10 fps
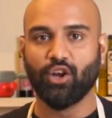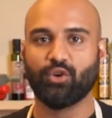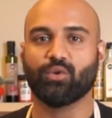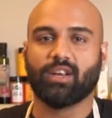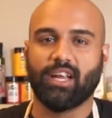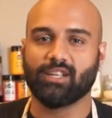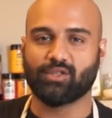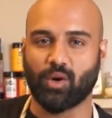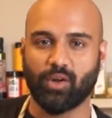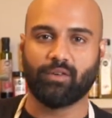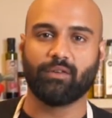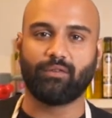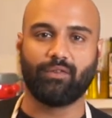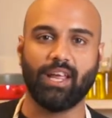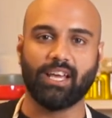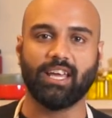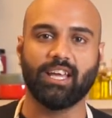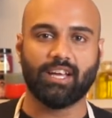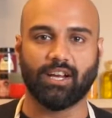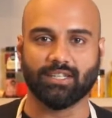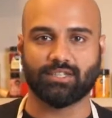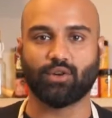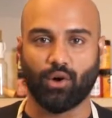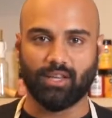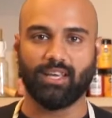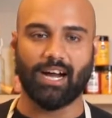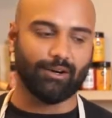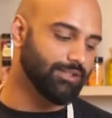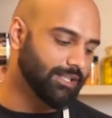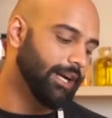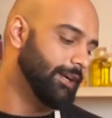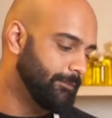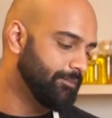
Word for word: to create sort of a flaky crust on the outside.